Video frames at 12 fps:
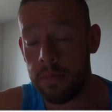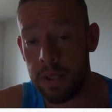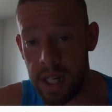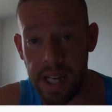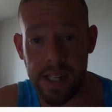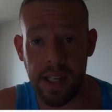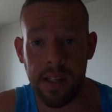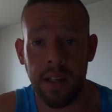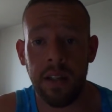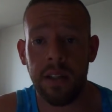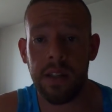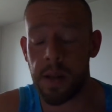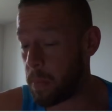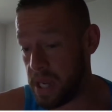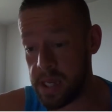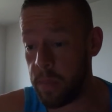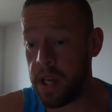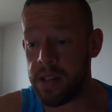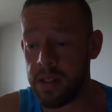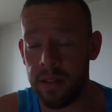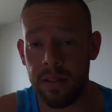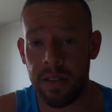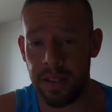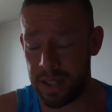It is easy. It's a piece of piss.
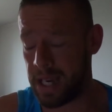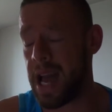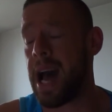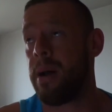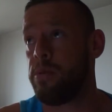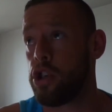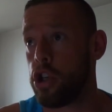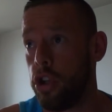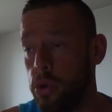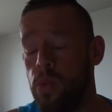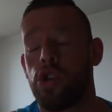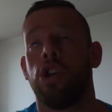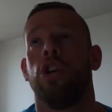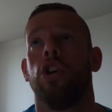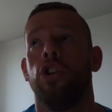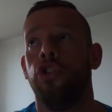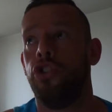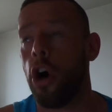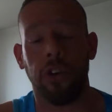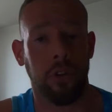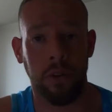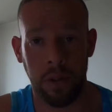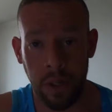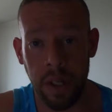It's an absolute doddle.
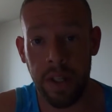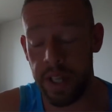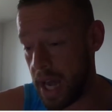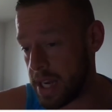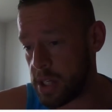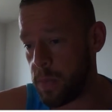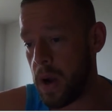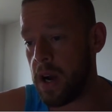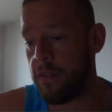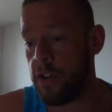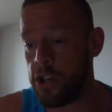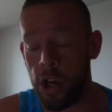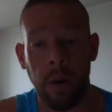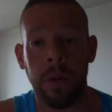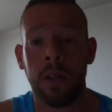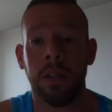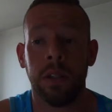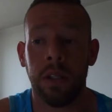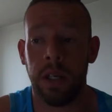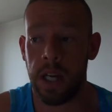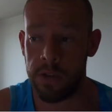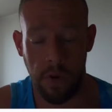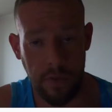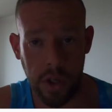The hardest part of the job
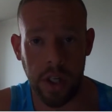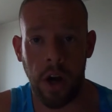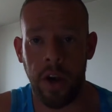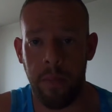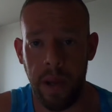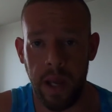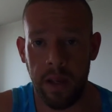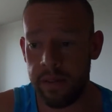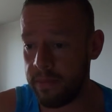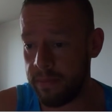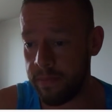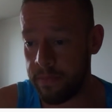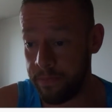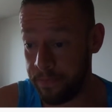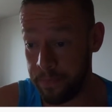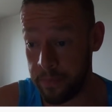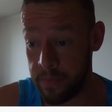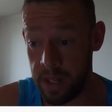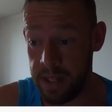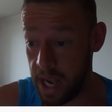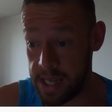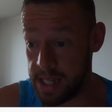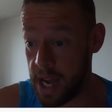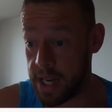is reversing it on a beer. That
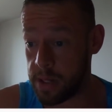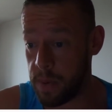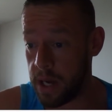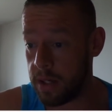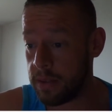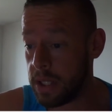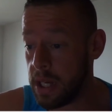is the hardest part.